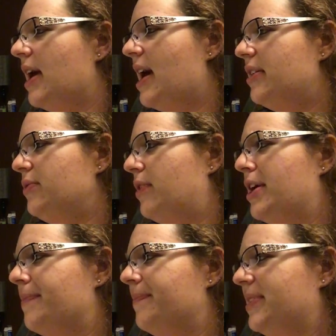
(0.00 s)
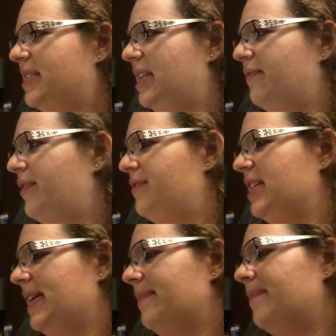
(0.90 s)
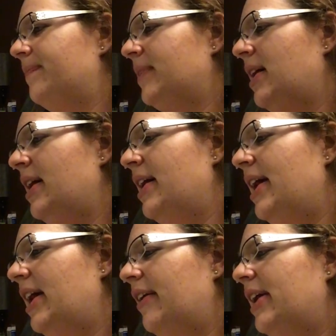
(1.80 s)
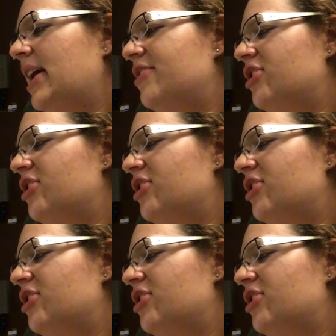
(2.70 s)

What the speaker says: Act 1, Scene 15. Harry and